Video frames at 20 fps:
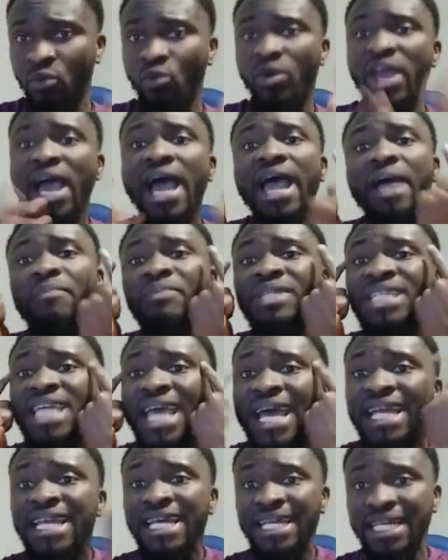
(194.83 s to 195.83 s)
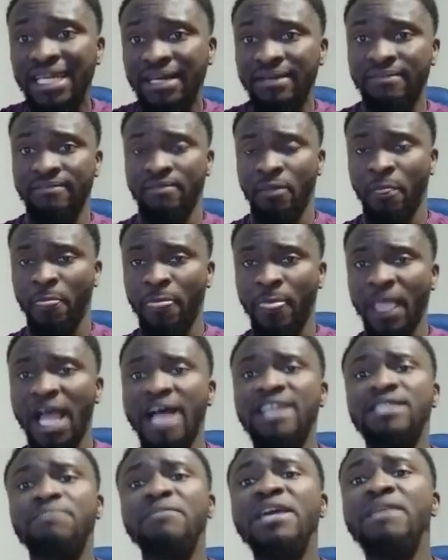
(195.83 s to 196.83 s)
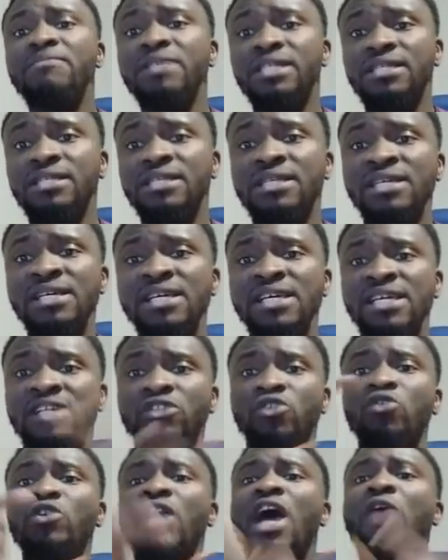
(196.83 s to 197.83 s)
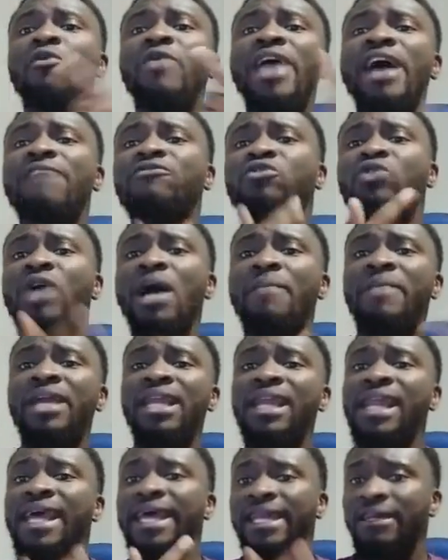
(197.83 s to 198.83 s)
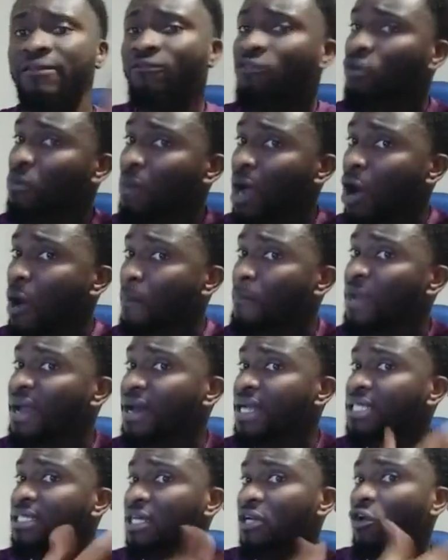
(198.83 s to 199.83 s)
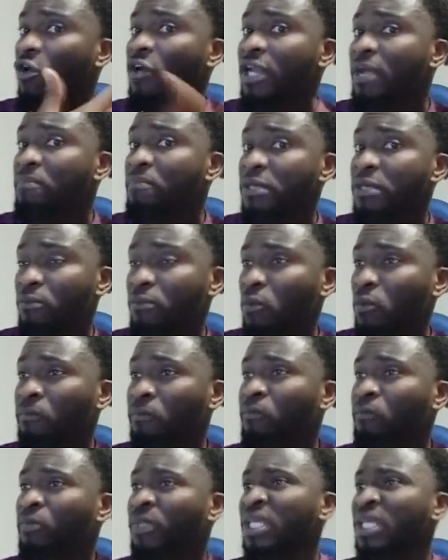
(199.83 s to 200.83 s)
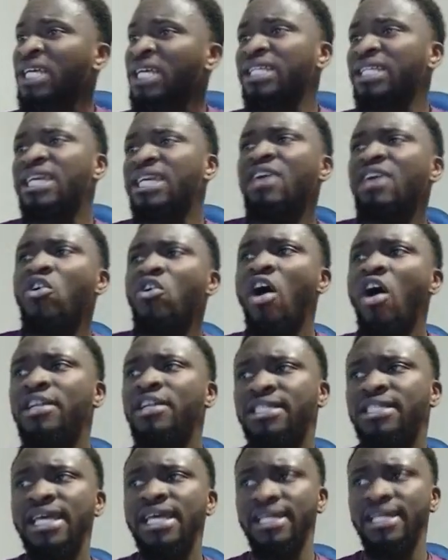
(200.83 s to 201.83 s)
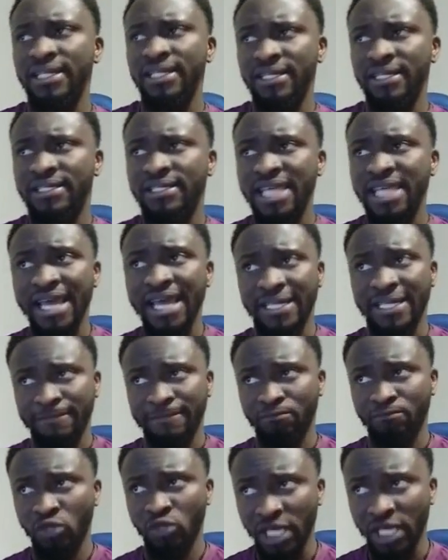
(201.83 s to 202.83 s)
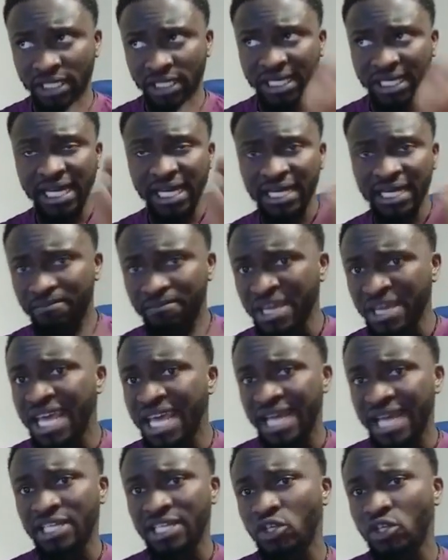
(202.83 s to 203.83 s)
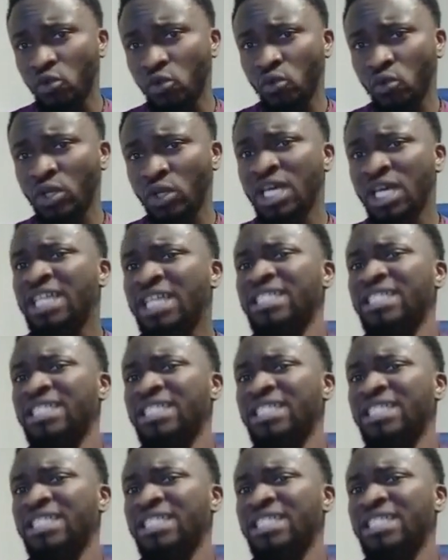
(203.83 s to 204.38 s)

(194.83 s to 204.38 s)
We are empty-headed as babies. So now we have to come and learn from our parents and other people. Then God said, He's telling me and you,